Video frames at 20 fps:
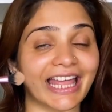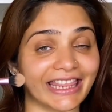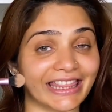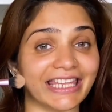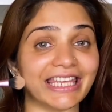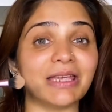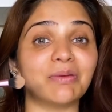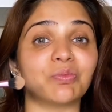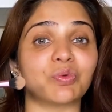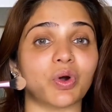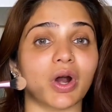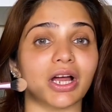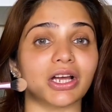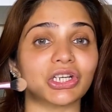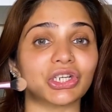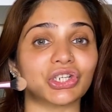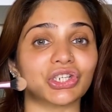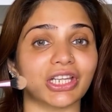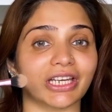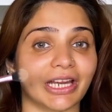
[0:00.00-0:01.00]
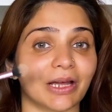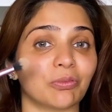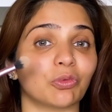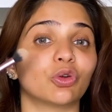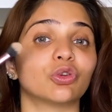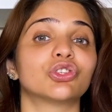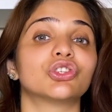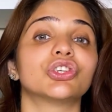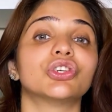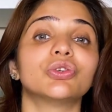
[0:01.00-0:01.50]
the brush that I'm
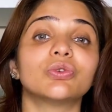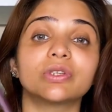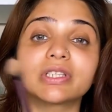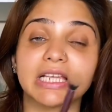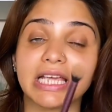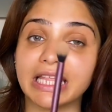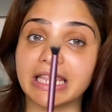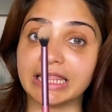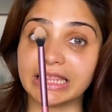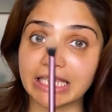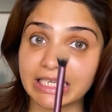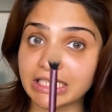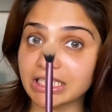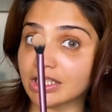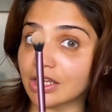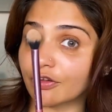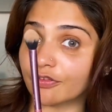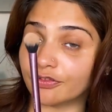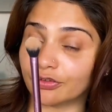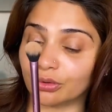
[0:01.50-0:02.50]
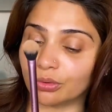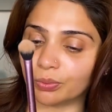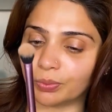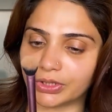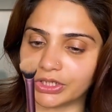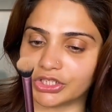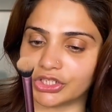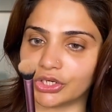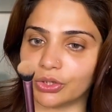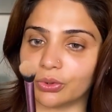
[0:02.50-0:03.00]
going to use in this full
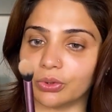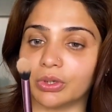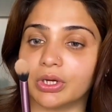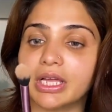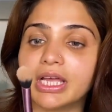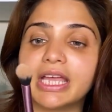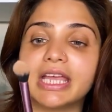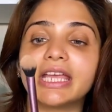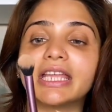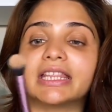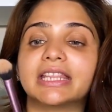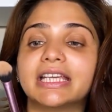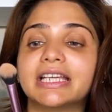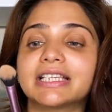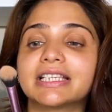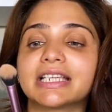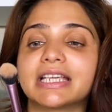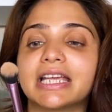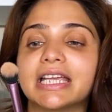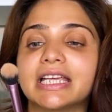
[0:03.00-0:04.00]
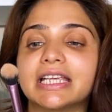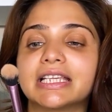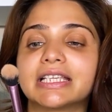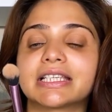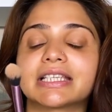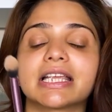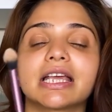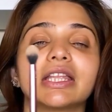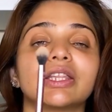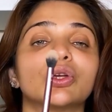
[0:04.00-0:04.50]
video. This
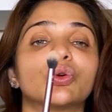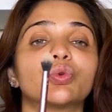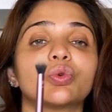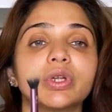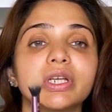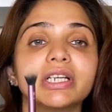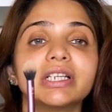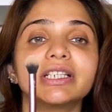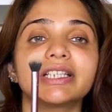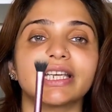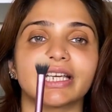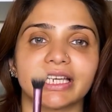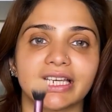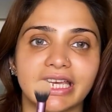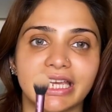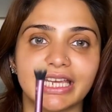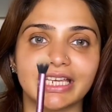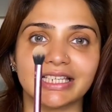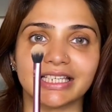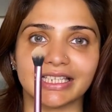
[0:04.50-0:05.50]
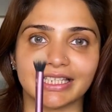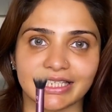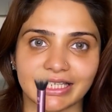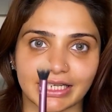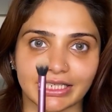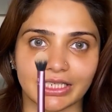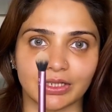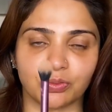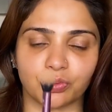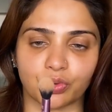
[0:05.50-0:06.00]
is the Real Techniques
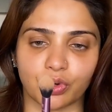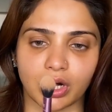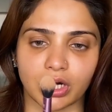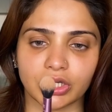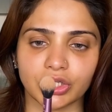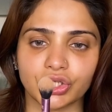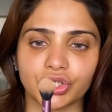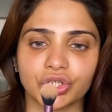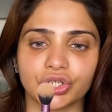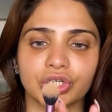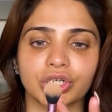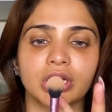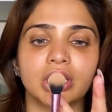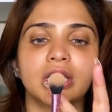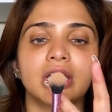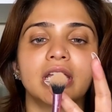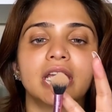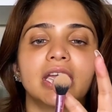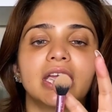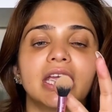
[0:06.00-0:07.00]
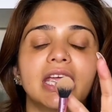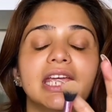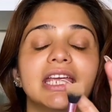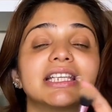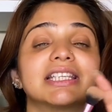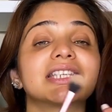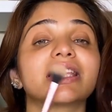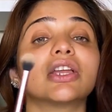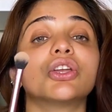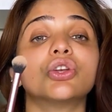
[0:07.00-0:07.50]
setting brush.
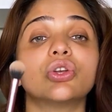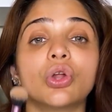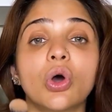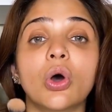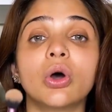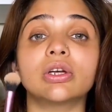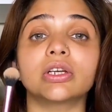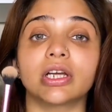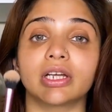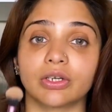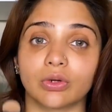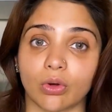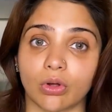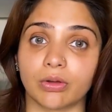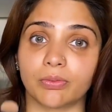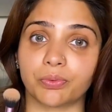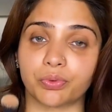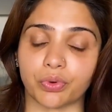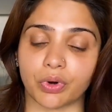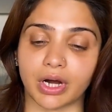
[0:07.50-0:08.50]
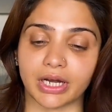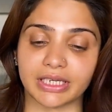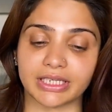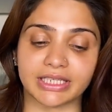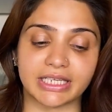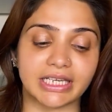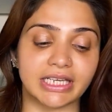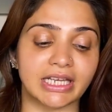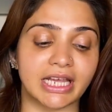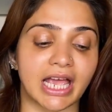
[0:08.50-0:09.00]
It's not at all
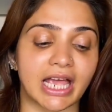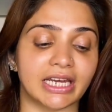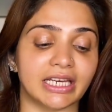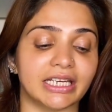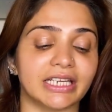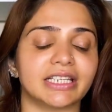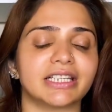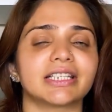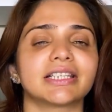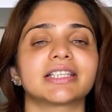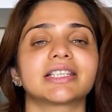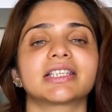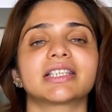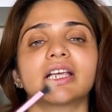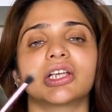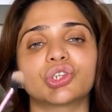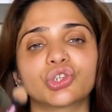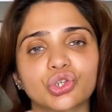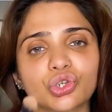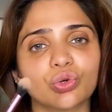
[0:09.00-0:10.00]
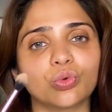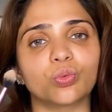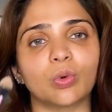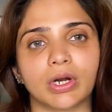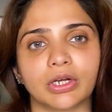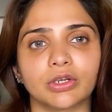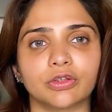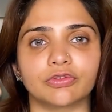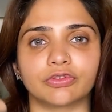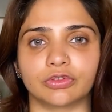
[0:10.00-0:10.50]
pricey and it is such a
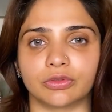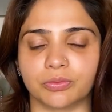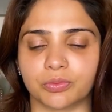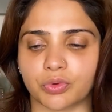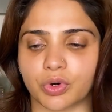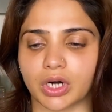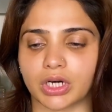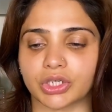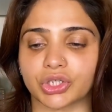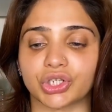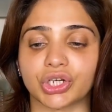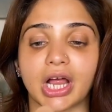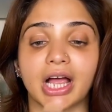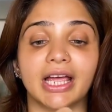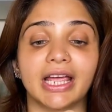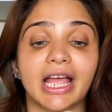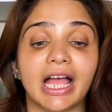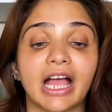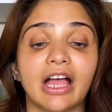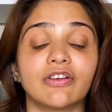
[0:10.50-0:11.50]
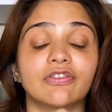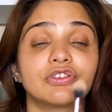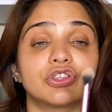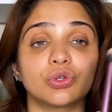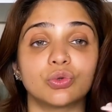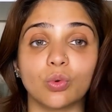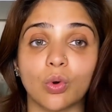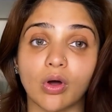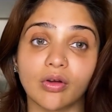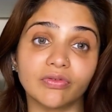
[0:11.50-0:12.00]
wonderful brush. I have
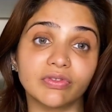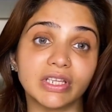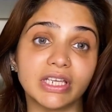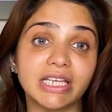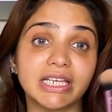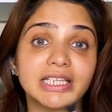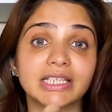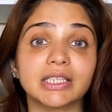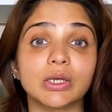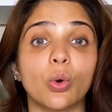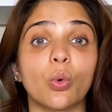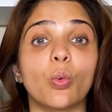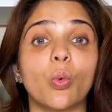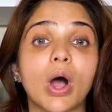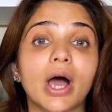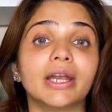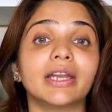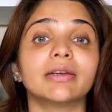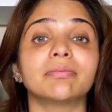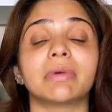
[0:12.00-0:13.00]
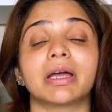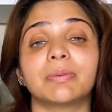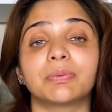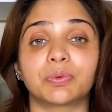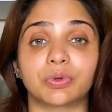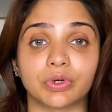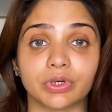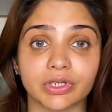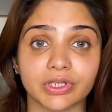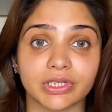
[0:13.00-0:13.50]
two of these, one in my
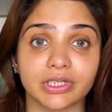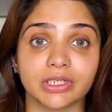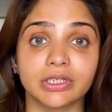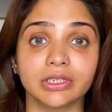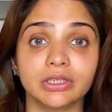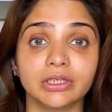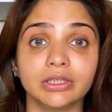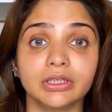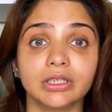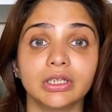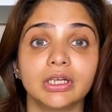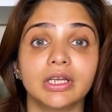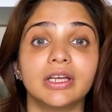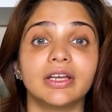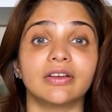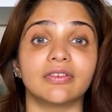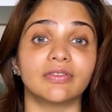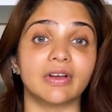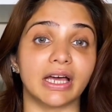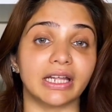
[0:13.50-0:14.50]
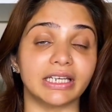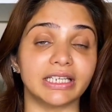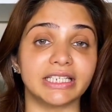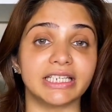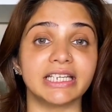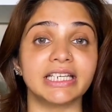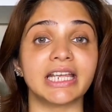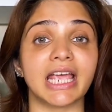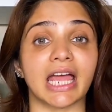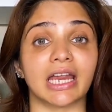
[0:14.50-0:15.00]
personal
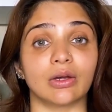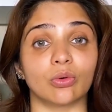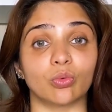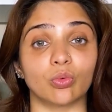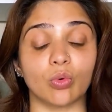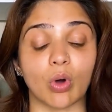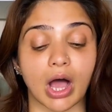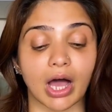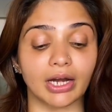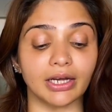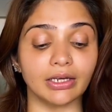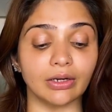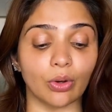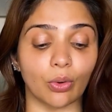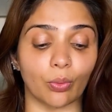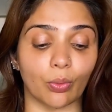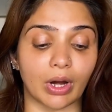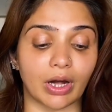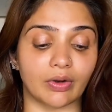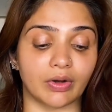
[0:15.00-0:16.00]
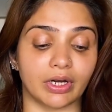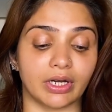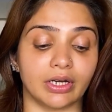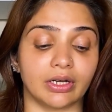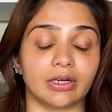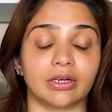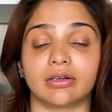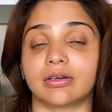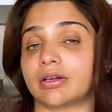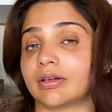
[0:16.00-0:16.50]
vanity and one
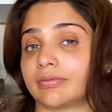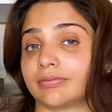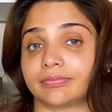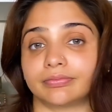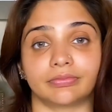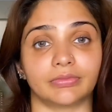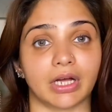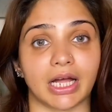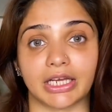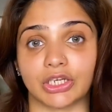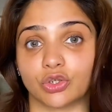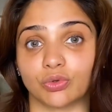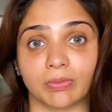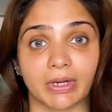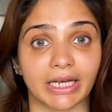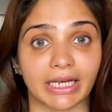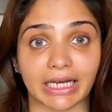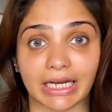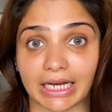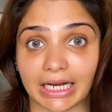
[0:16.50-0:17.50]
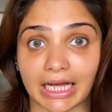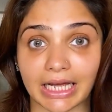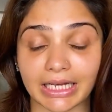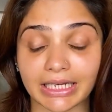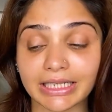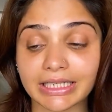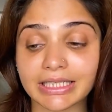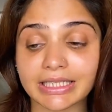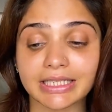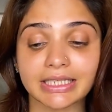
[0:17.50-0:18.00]
wherein I do my
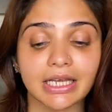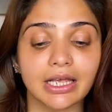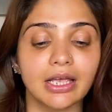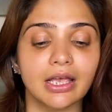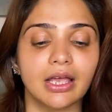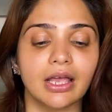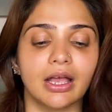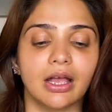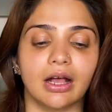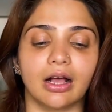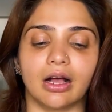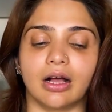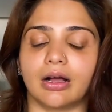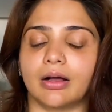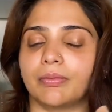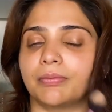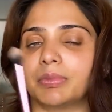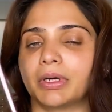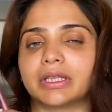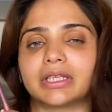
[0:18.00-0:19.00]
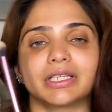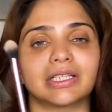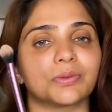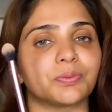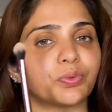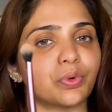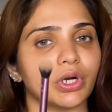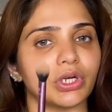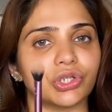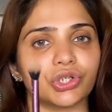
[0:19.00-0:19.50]
clients. But this
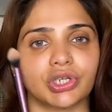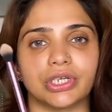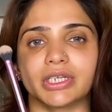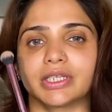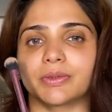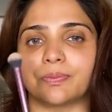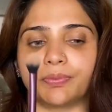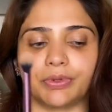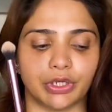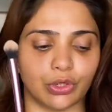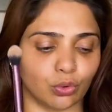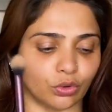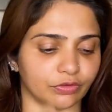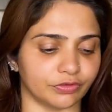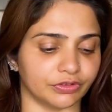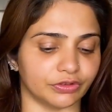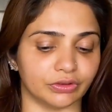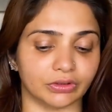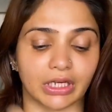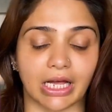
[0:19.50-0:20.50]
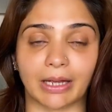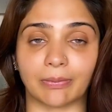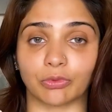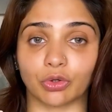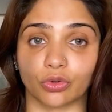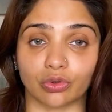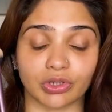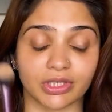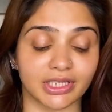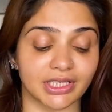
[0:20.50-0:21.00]
brush is beautiful. I'm
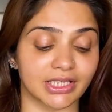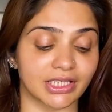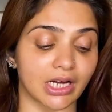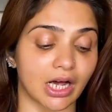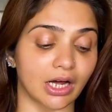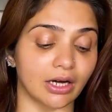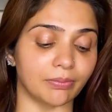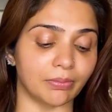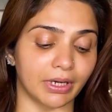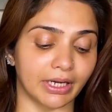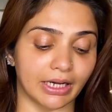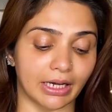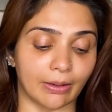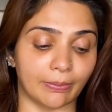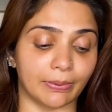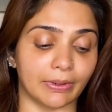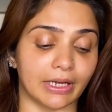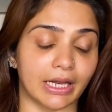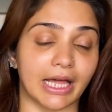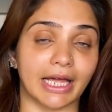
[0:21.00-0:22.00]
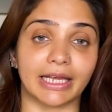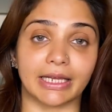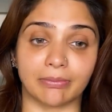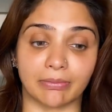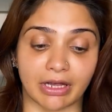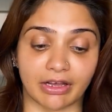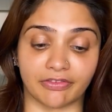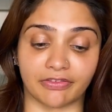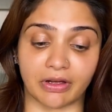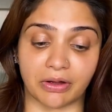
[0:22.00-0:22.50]
going to start by applying
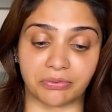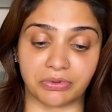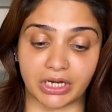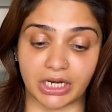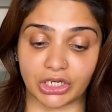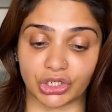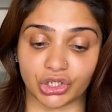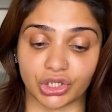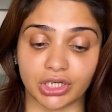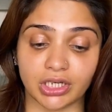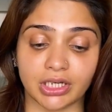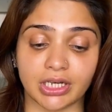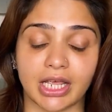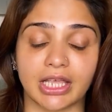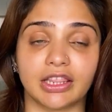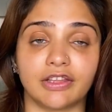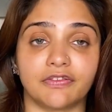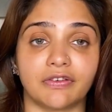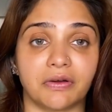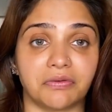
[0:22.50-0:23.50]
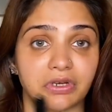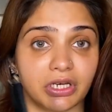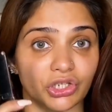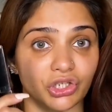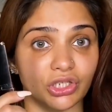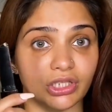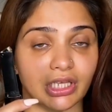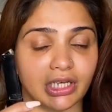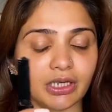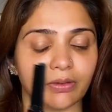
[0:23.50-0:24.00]
my foundation, and the
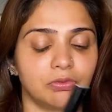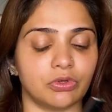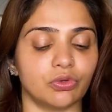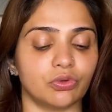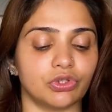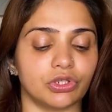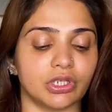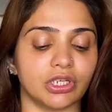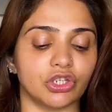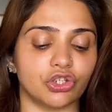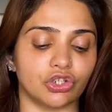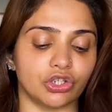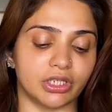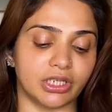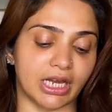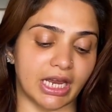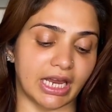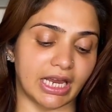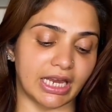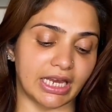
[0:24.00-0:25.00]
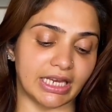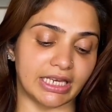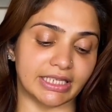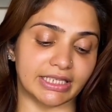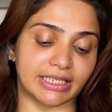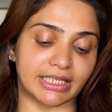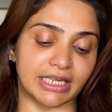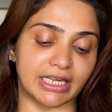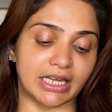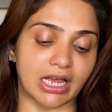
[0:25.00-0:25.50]
foundation that I'm using today
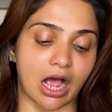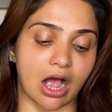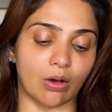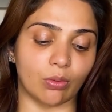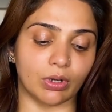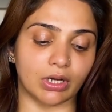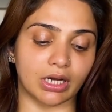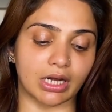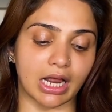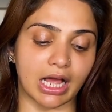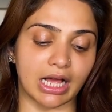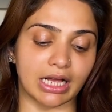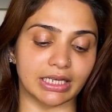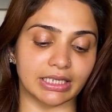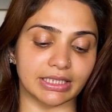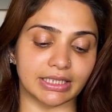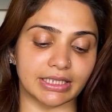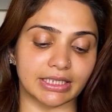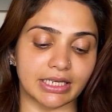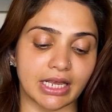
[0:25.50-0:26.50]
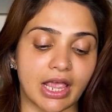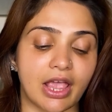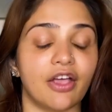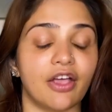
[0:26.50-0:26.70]
is the Hourglass